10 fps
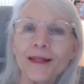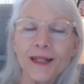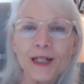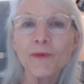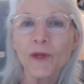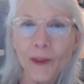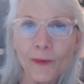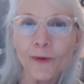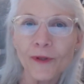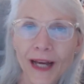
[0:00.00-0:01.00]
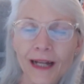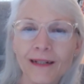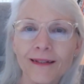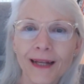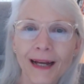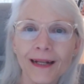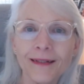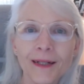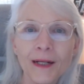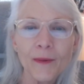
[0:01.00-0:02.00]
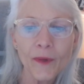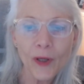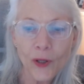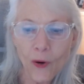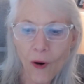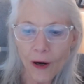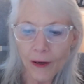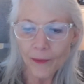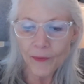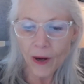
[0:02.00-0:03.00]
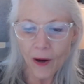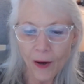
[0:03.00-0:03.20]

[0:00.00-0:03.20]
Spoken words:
These people that are